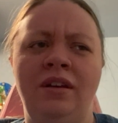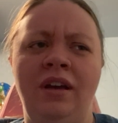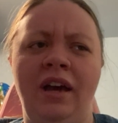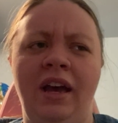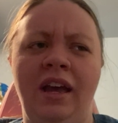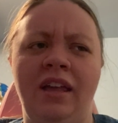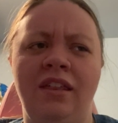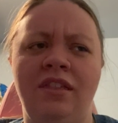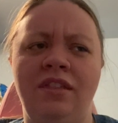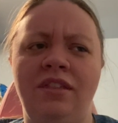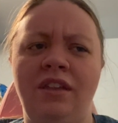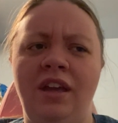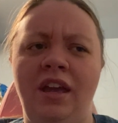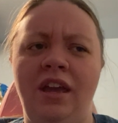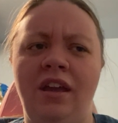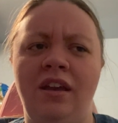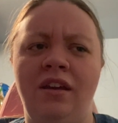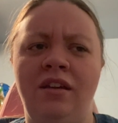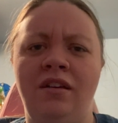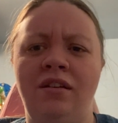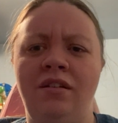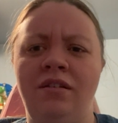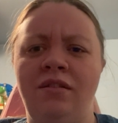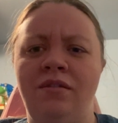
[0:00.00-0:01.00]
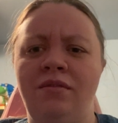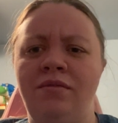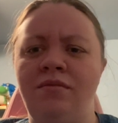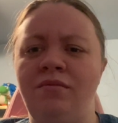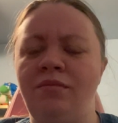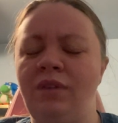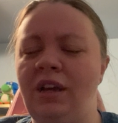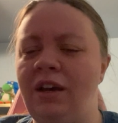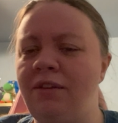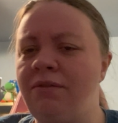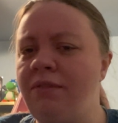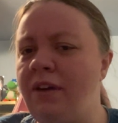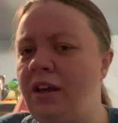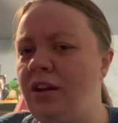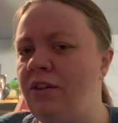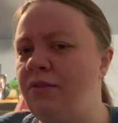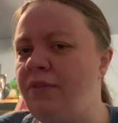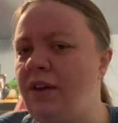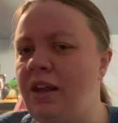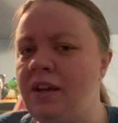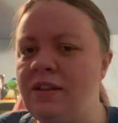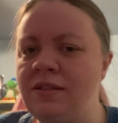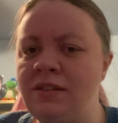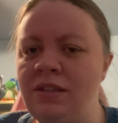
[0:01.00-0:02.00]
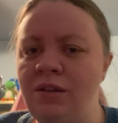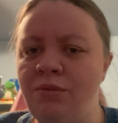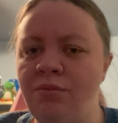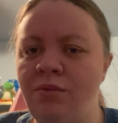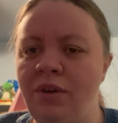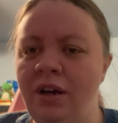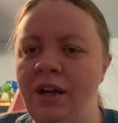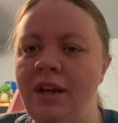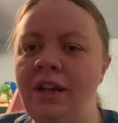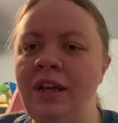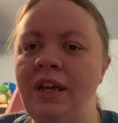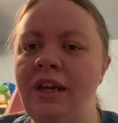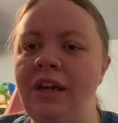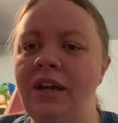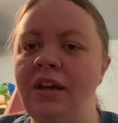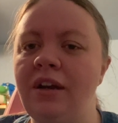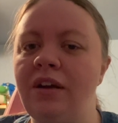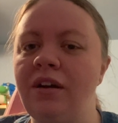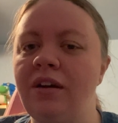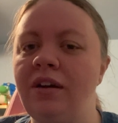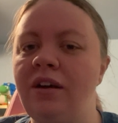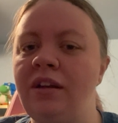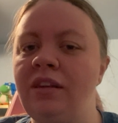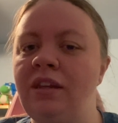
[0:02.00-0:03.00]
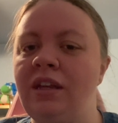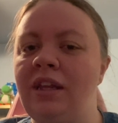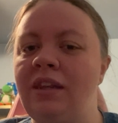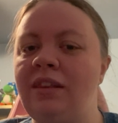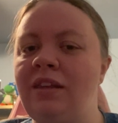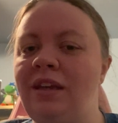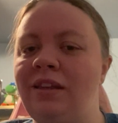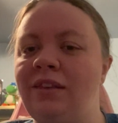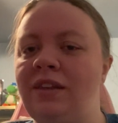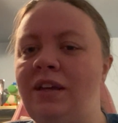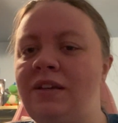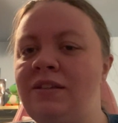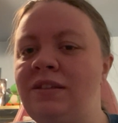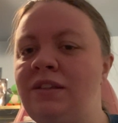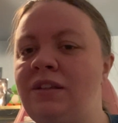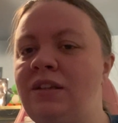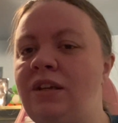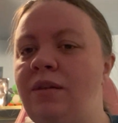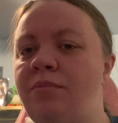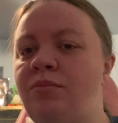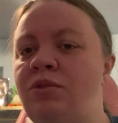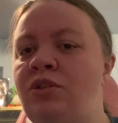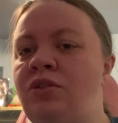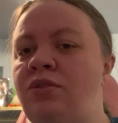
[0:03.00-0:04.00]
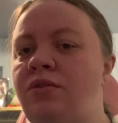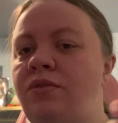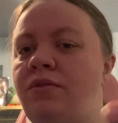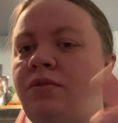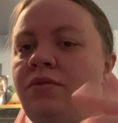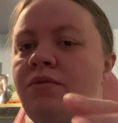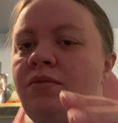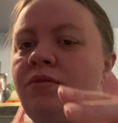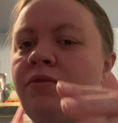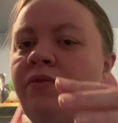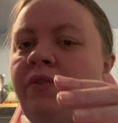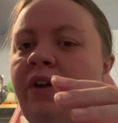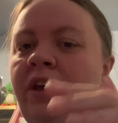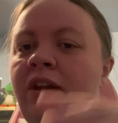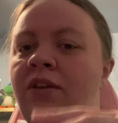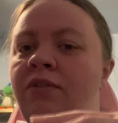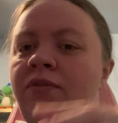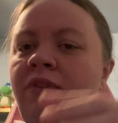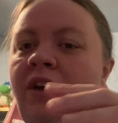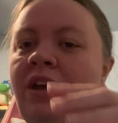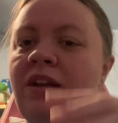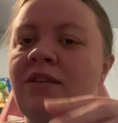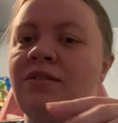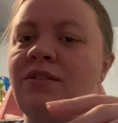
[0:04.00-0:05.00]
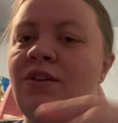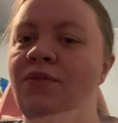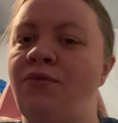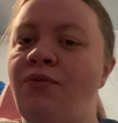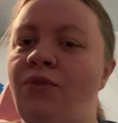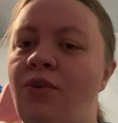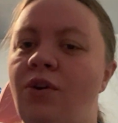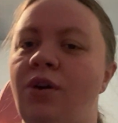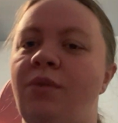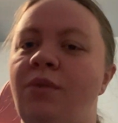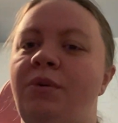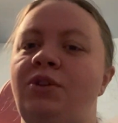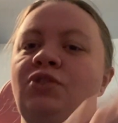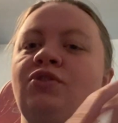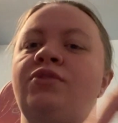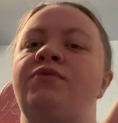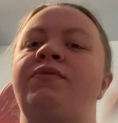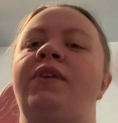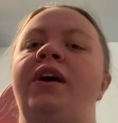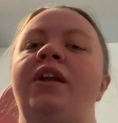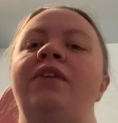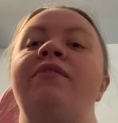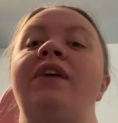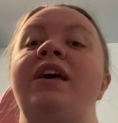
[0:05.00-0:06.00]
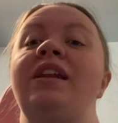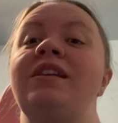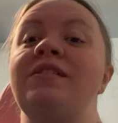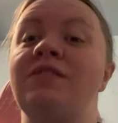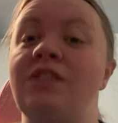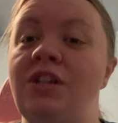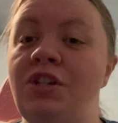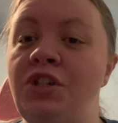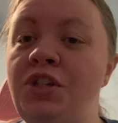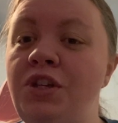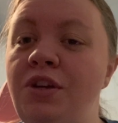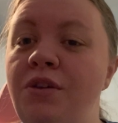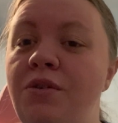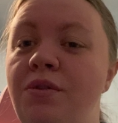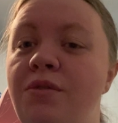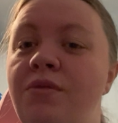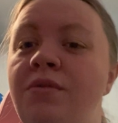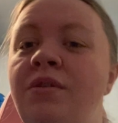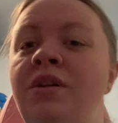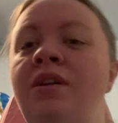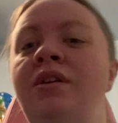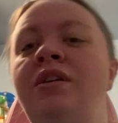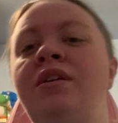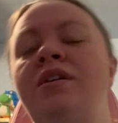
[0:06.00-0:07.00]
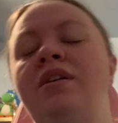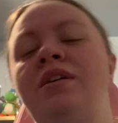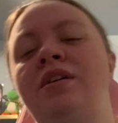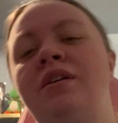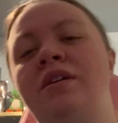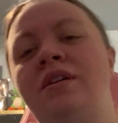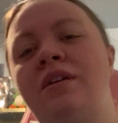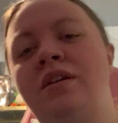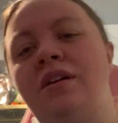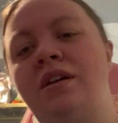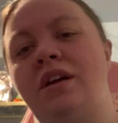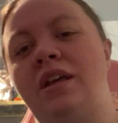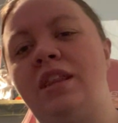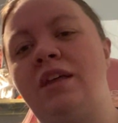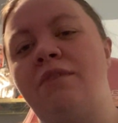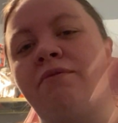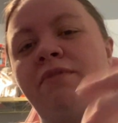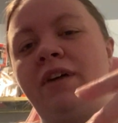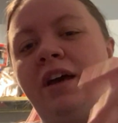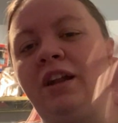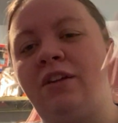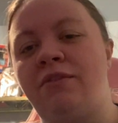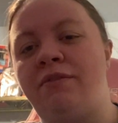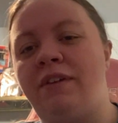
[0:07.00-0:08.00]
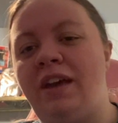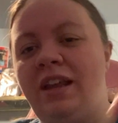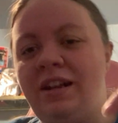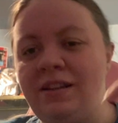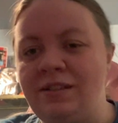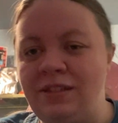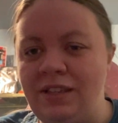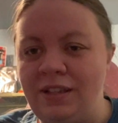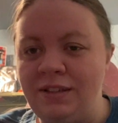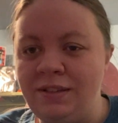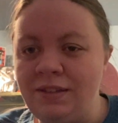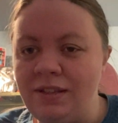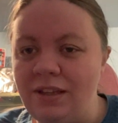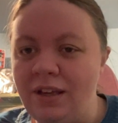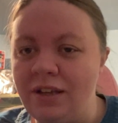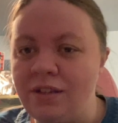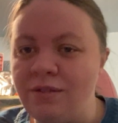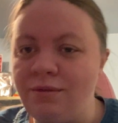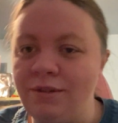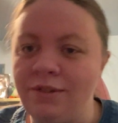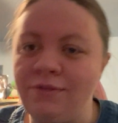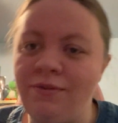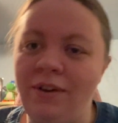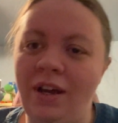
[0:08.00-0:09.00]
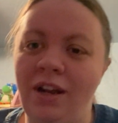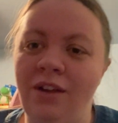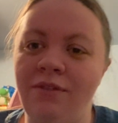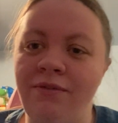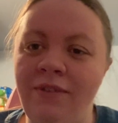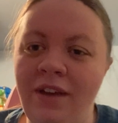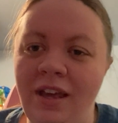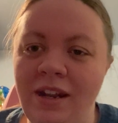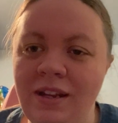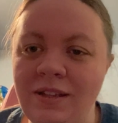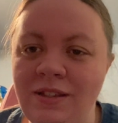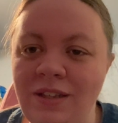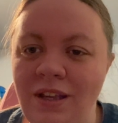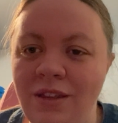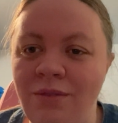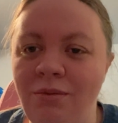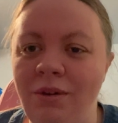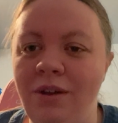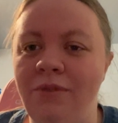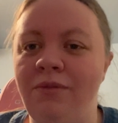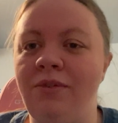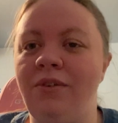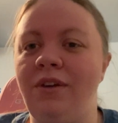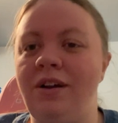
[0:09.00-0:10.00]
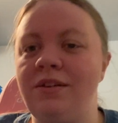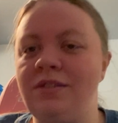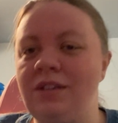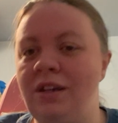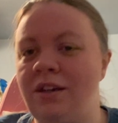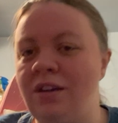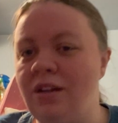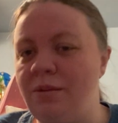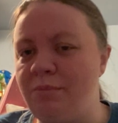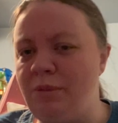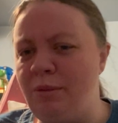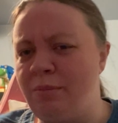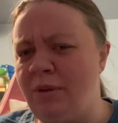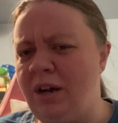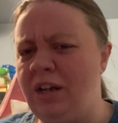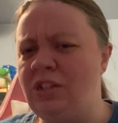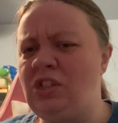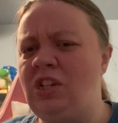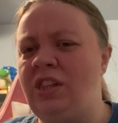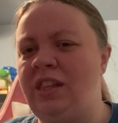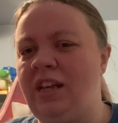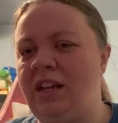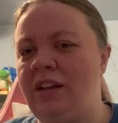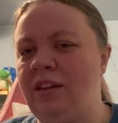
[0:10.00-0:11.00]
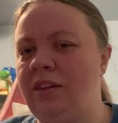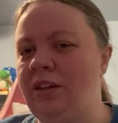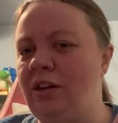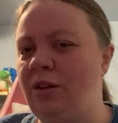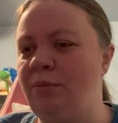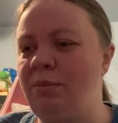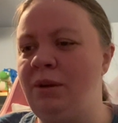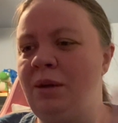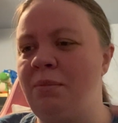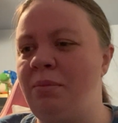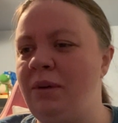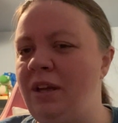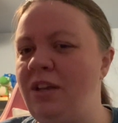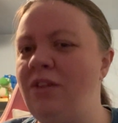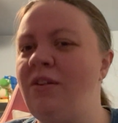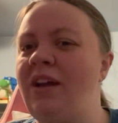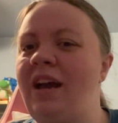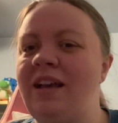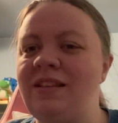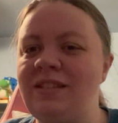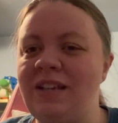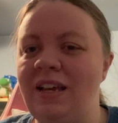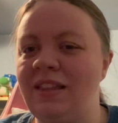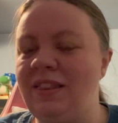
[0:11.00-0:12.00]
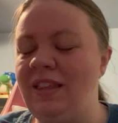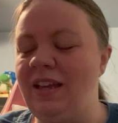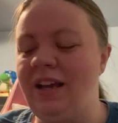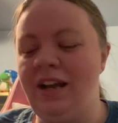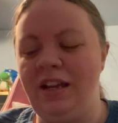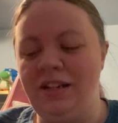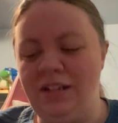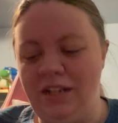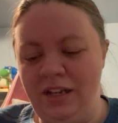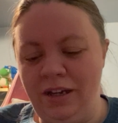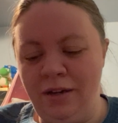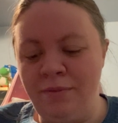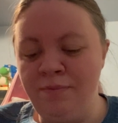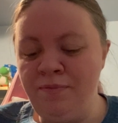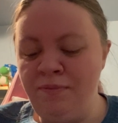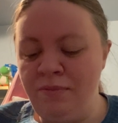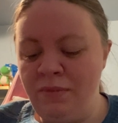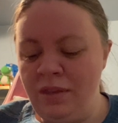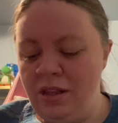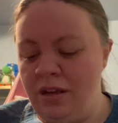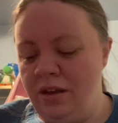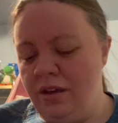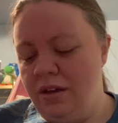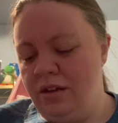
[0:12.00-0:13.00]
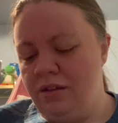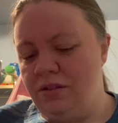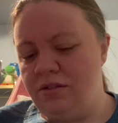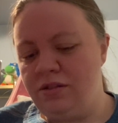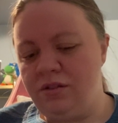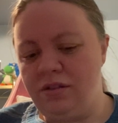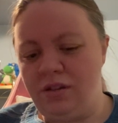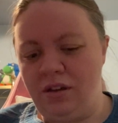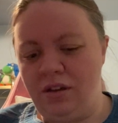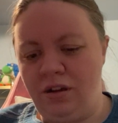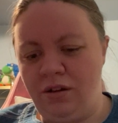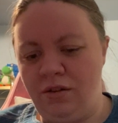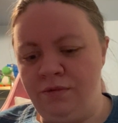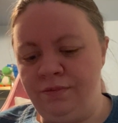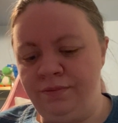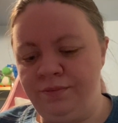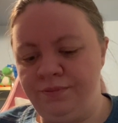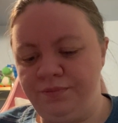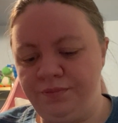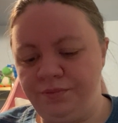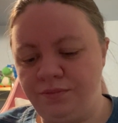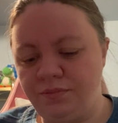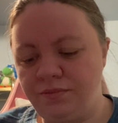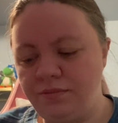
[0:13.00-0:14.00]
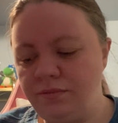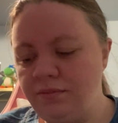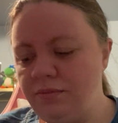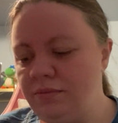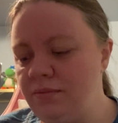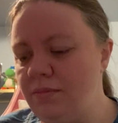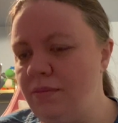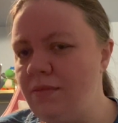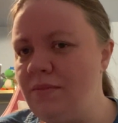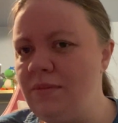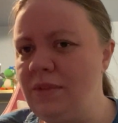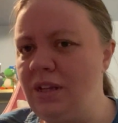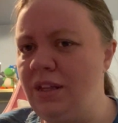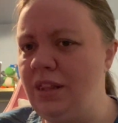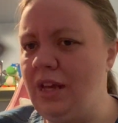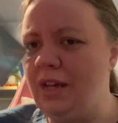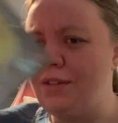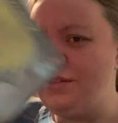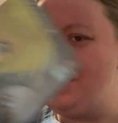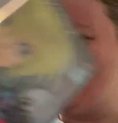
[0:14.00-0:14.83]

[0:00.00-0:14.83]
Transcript: Final Fantasy 1 here, and then I think they skipped to Final Fantasy 4, which was Final Fantasy 2. And then Final Fantasy 6 was Final Fantasy 3 for us. I could be botching that a little bit, but you guys get the idea. So that's